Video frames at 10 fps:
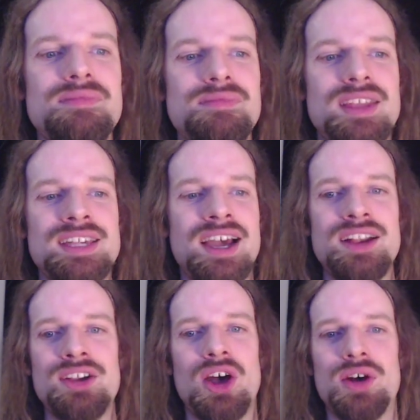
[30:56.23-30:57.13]
Yeah, I
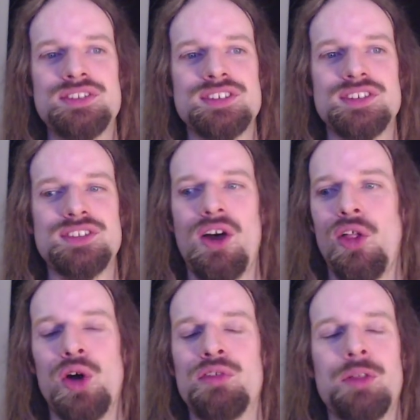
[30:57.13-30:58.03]
don't know. It's just all
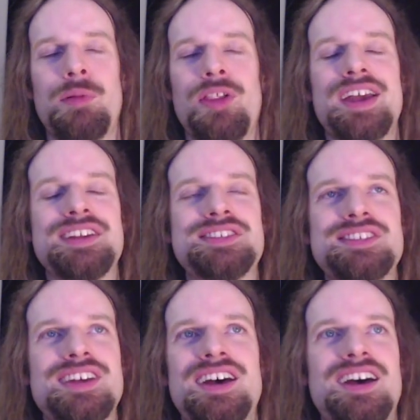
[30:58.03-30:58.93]
over the place.
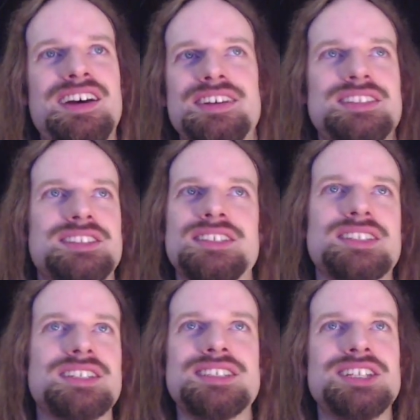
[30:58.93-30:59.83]

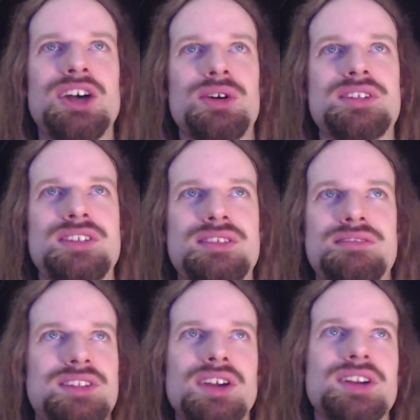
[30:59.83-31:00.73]
You know,
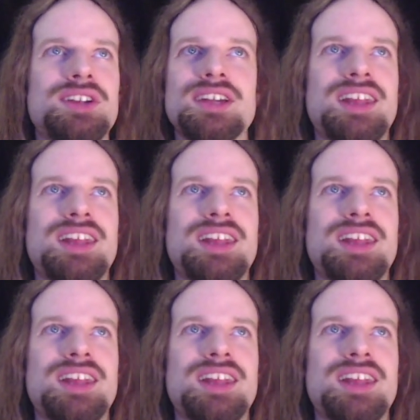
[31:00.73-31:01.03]
good.